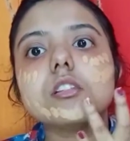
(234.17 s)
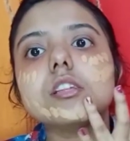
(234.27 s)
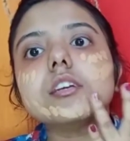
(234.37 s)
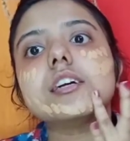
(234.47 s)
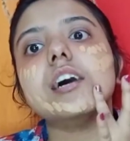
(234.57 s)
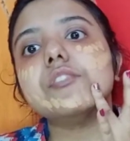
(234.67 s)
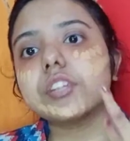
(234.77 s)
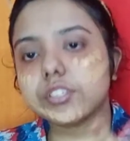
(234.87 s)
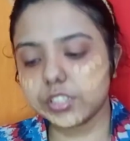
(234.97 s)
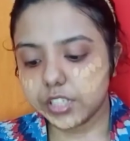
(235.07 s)
the
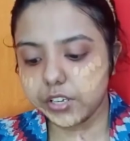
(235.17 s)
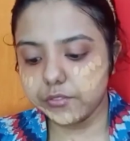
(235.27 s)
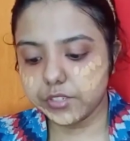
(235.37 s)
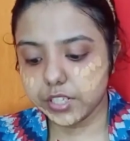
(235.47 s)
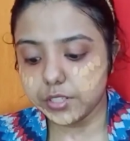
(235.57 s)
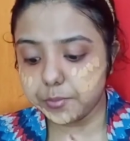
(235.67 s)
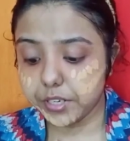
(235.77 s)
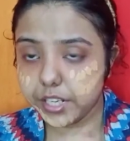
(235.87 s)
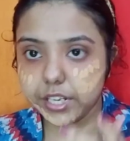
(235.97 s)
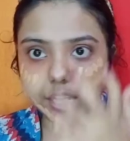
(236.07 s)
coverage it gives is
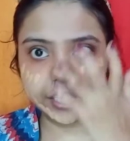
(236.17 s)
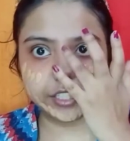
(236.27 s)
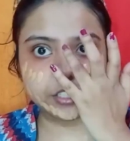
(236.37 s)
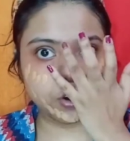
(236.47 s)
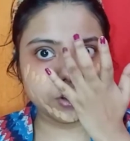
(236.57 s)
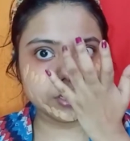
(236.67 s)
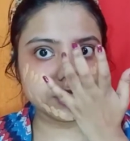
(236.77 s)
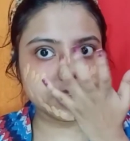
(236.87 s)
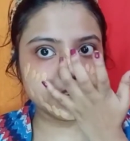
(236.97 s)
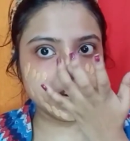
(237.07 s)
pretty nice,
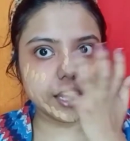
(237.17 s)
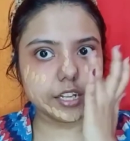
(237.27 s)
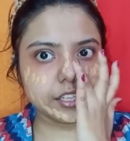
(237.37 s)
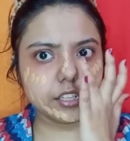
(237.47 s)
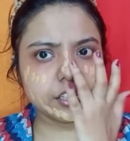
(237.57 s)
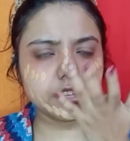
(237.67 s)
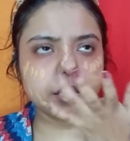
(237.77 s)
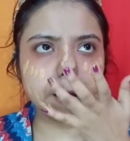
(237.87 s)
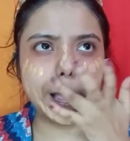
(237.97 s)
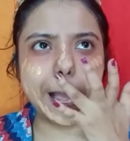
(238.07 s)
honestly, and
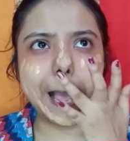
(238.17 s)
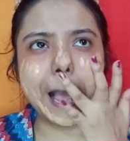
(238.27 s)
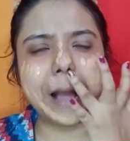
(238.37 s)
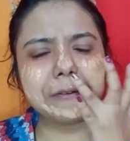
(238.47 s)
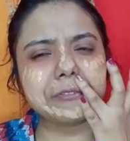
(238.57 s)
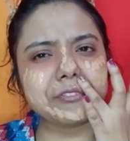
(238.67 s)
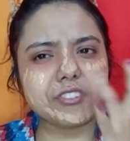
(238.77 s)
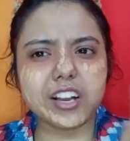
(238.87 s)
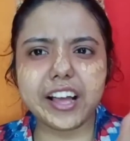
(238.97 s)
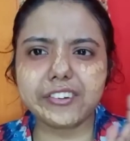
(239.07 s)
they have
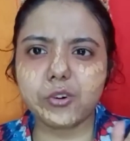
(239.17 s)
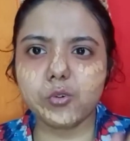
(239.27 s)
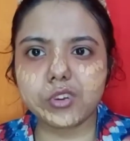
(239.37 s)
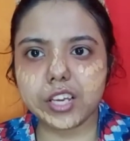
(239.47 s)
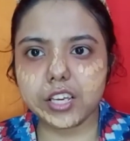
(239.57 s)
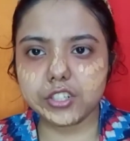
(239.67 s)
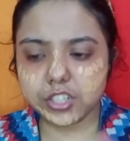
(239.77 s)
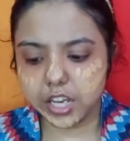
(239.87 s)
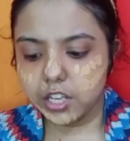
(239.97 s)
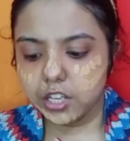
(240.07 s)
an okayish
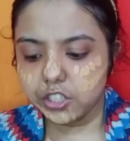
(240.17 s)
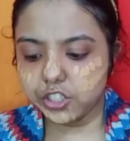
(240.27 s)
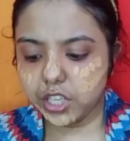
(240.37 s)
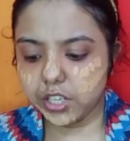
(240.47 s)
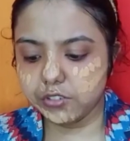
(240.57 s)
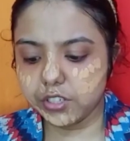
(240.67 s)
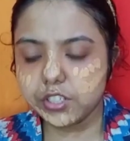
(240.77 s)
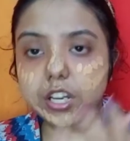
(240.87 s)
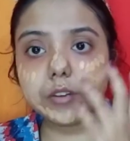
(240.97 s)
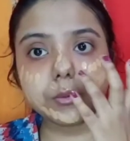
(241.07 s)
shade
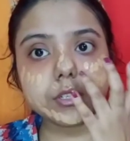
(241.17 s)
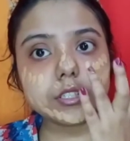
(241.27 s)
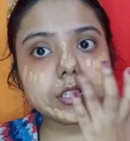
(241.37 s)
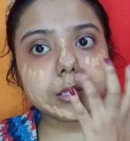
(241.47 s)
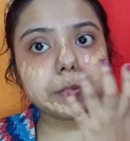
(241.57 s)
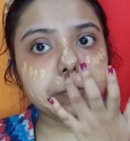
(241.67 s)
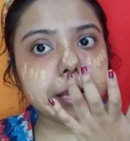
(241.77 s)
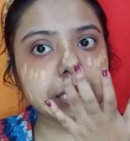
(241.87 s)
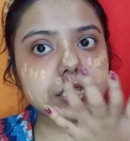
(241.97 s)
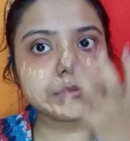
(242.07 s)
range. I wouldn't say the
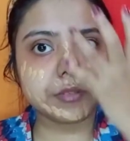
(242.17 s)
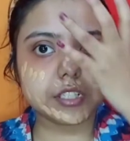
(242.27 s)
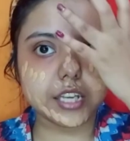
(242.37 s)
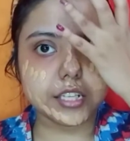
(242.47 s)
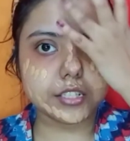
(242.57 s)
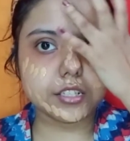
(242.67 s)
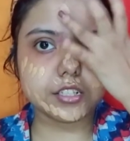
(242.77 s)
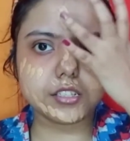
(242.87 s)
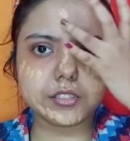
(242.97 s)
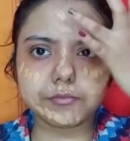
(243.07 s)
best, but yes,
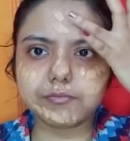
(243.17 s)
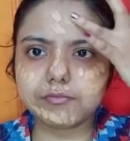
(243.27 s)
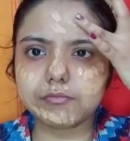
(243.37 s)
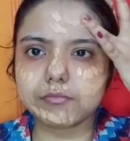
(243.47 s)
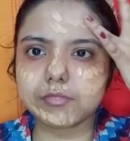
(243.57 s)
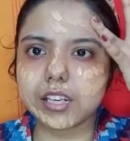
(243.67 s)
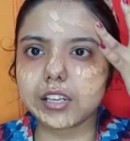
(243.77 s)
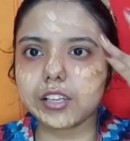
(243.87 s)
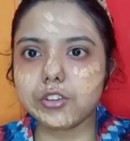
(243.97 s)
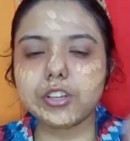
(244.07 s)
it's,
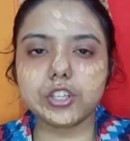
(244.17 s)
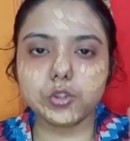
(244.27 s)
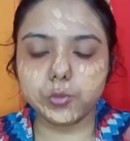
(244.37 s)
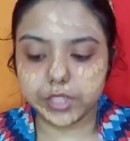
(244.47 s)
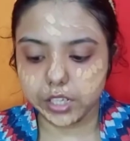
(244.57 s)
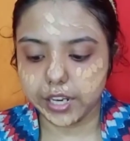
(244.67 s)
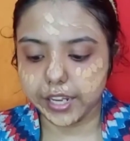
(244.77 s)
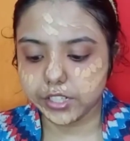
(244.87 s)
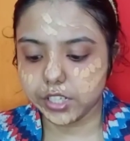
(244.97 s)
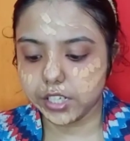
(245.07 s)
you can do with it
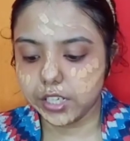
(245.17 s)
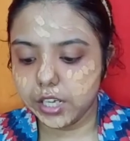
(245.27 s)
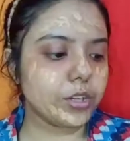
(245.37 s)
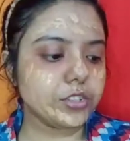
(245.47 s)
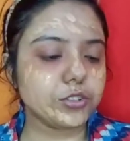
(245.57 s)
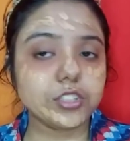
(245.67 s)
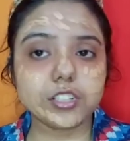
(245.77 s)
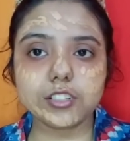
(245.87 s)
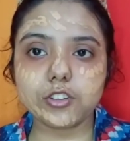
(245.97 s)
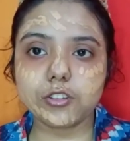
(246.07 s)
actually. Okay, so this
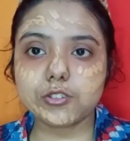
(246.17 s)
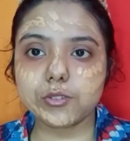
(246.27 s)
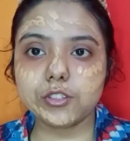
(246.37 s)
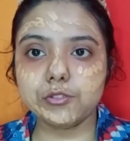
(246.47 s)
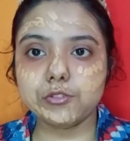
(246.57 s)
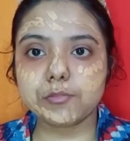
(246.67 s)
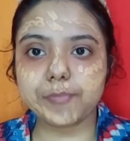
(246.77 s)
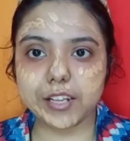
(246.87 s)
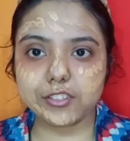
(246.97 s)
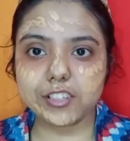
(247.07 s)
is also a new
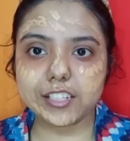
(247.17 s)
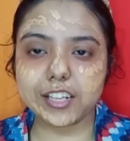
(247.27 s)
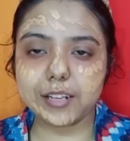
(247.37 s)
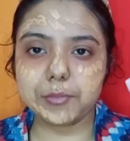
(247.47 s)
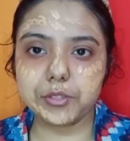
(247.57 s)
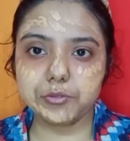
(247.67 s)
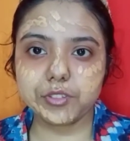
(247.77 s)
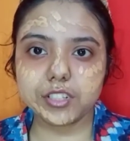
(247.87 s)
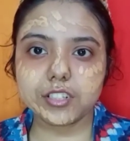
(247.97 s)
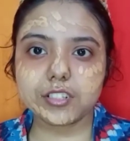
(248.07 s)
sponge that I'll be
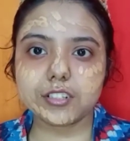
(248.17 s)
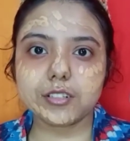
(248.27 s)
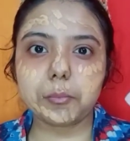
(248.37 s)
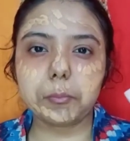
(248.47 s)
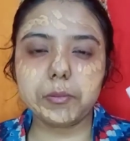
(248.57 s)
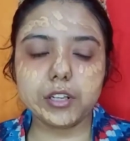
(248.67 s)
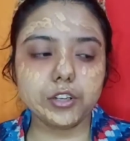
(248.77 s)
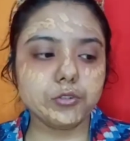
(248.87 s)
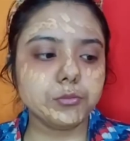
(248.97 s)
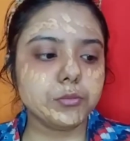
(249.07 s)
using. This is the
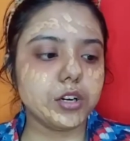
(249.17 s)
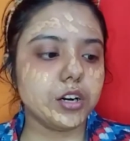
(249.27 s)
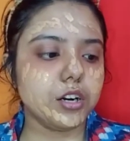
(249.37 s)
Plume